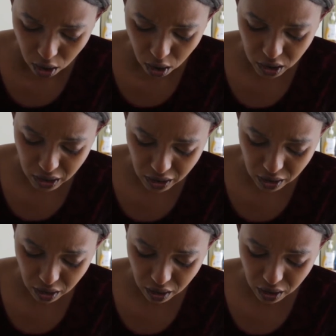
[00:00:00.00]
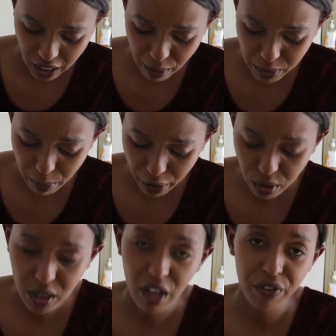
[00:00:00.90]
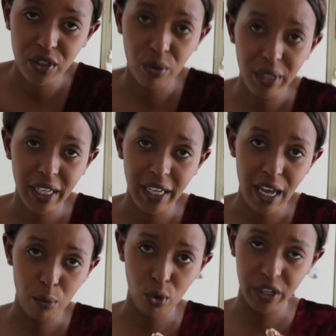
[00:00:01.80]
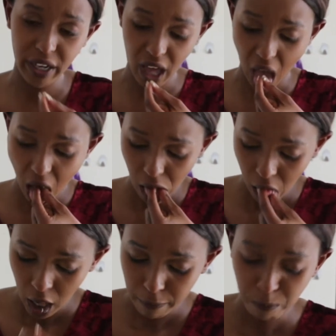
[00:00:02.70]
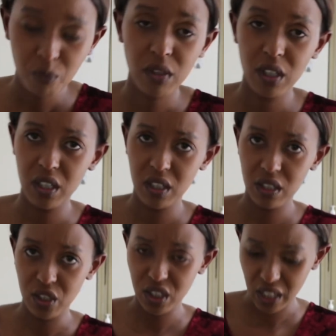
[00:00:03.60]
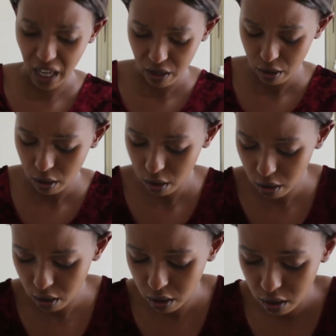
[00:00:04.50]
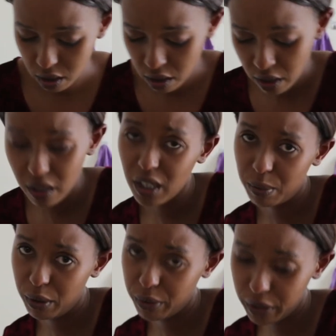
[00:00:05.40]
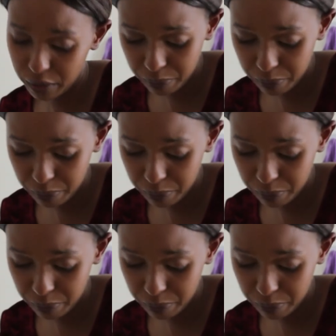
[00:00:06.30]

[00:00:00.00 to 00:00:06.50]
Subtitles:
Honestly, game day by yourself is not really a game or a day. It's just sad. Let's be real.